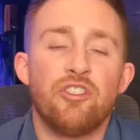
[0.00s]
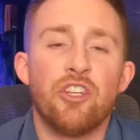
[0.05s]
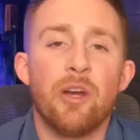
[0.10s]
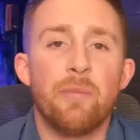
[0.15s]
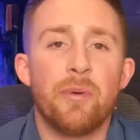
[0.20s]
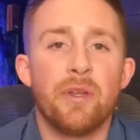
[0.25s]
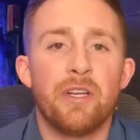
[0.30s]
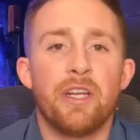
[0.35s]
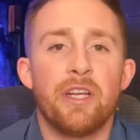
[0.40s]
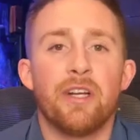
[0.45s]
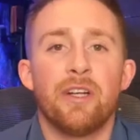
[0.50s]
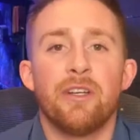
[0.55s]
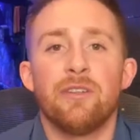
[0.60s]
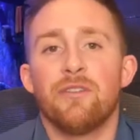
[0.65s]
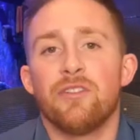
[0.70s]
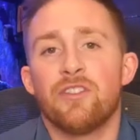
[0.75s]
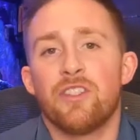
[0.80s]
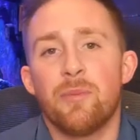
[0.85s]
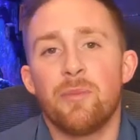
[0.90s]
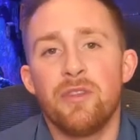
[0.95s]
As we jump in
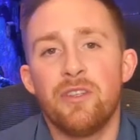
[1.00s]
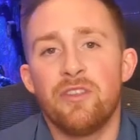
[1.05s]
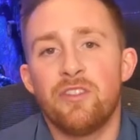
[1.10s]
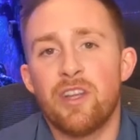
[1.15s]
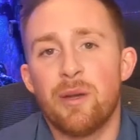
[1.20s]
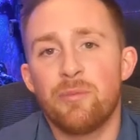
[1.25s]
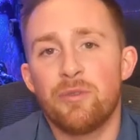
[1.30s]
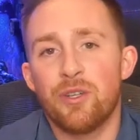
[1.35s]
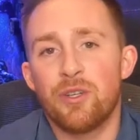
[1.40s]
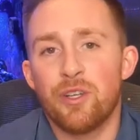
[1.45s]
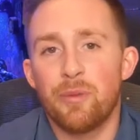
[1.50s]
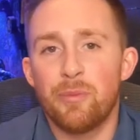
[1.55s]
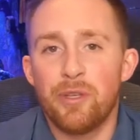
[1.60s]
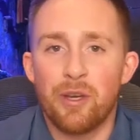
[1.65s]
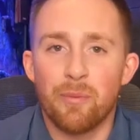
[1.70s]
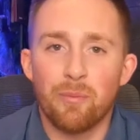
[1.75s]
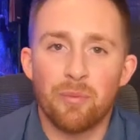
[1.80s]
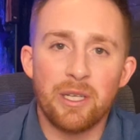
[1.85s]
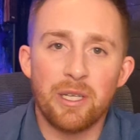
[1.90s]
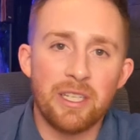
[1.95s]
here, some of these steps you're going to
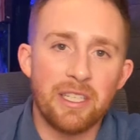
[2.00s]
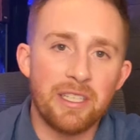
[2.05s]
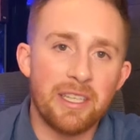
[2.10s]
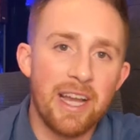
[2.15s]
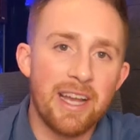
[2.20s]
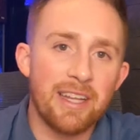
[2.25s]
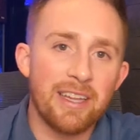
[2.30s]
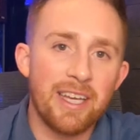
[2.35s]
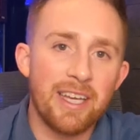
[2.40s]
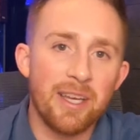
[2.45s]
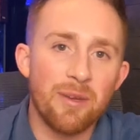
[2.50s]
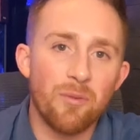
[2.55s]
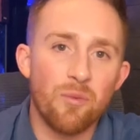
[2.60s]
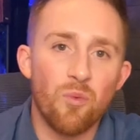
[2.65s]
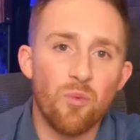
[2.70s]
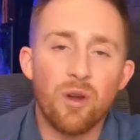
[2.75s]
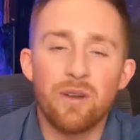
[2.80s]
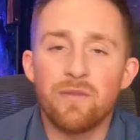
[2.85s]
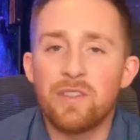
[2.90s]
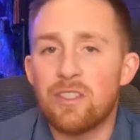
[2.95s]
be completing
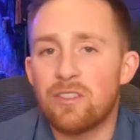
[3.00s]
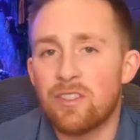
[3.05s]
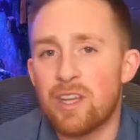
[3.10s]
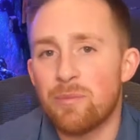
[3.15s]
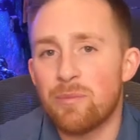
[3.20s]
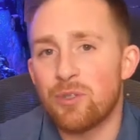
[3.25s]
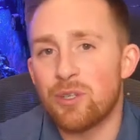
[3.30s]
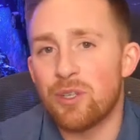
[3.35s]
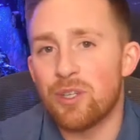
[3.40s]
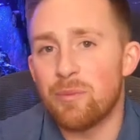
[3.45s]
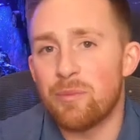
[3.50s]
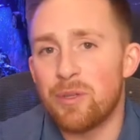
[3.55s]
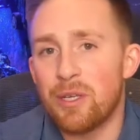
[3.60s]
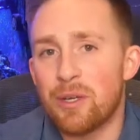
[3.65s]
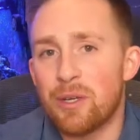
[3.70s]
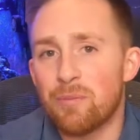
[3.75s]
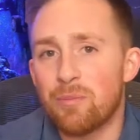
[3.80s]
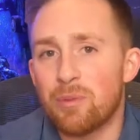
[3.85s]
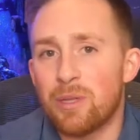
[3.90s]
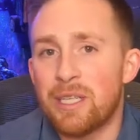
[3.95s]
daily. One of these steps you're going to
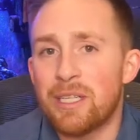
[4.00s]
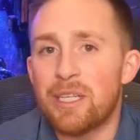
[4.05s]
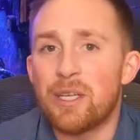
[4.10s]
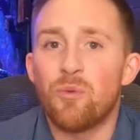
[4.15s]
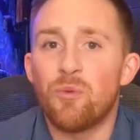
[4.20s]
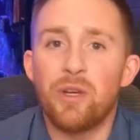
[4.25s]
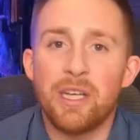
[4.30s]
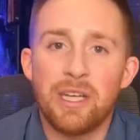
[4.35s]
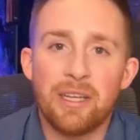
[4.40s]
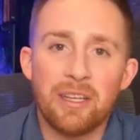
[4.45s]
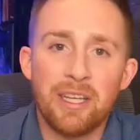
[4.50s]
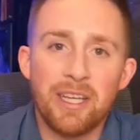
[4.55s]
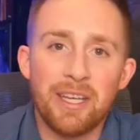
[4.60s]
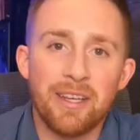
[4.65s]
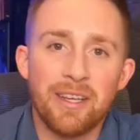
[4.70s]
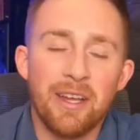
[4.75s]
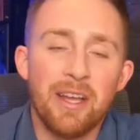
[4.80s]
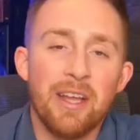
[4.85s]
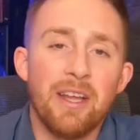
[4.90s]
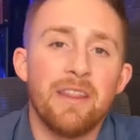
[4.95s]
be completing
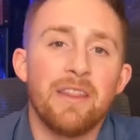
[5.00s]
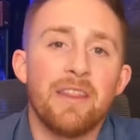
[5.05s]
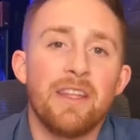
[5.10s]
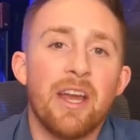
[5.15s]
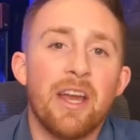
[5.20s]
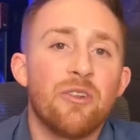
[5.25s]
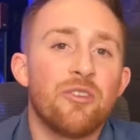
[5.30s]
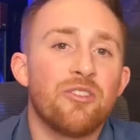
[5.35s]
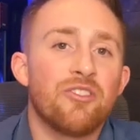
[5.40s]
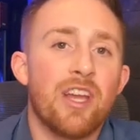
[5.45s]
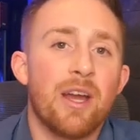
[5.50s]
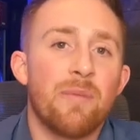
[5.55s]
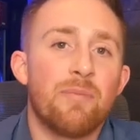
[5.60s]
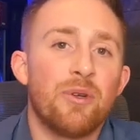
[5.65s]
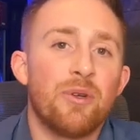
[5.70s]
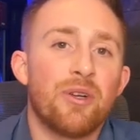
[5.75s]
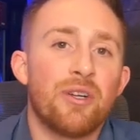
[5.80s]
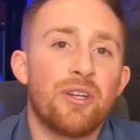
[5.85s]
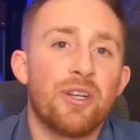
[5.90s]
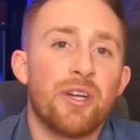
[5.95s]
weekly. The other
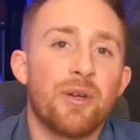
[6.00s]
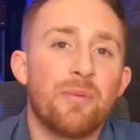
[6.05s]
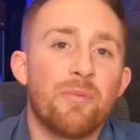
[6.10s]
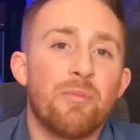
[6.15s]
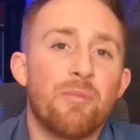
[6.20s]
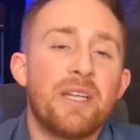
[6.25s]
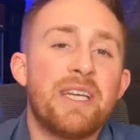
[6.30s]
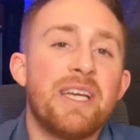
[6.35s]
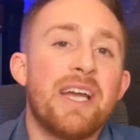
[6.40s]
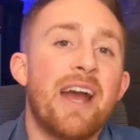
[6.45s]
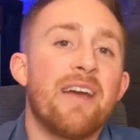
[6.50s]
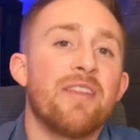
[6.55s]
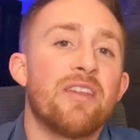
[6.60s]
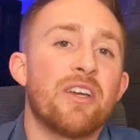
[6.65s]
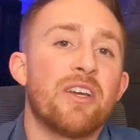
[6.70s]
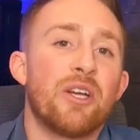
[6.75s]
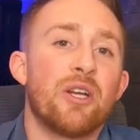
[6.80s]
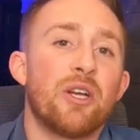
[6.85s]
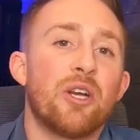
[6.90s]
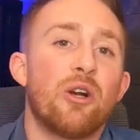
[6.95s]
step you're going to complete
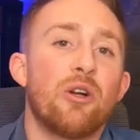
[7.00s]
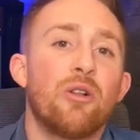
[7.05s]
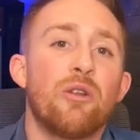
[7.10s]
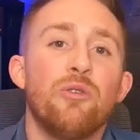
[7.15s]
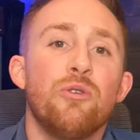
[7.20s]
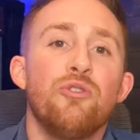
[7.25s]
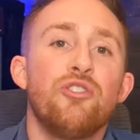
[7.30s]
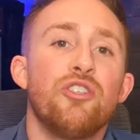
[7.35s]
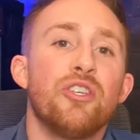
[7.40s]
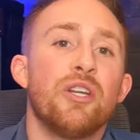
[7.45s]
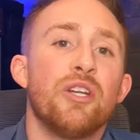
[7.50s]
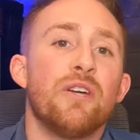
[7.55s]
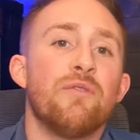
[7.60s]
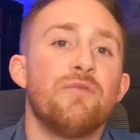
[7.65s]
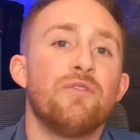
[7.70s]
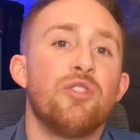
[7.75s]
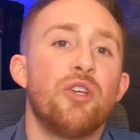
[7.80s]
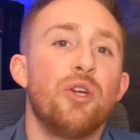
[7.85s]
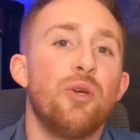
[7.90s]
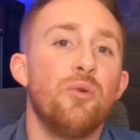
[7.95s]
at the conclusion
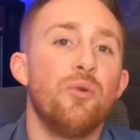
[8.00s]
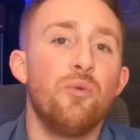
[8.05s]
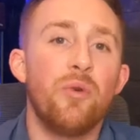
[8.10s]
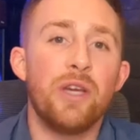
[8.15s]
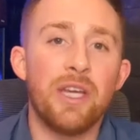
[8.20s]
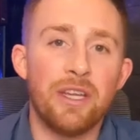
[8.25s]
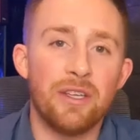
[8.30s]
of 2